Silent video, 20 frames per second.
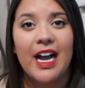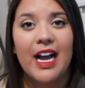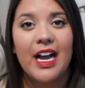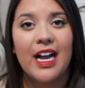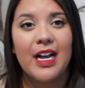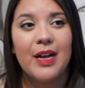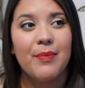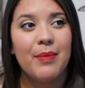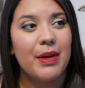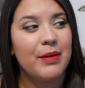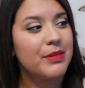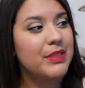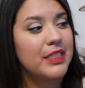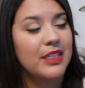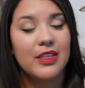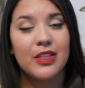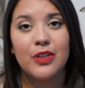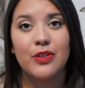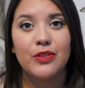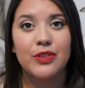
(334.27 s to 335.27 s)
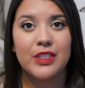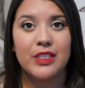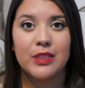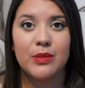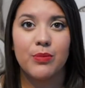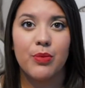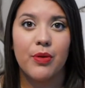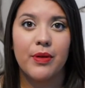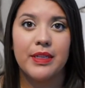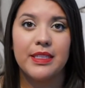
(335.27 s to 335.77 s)
I was a little
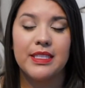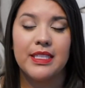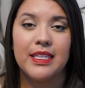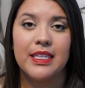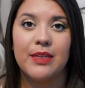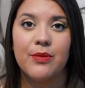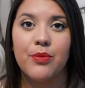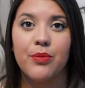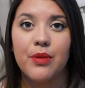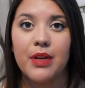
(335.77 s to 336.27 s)
disappointed.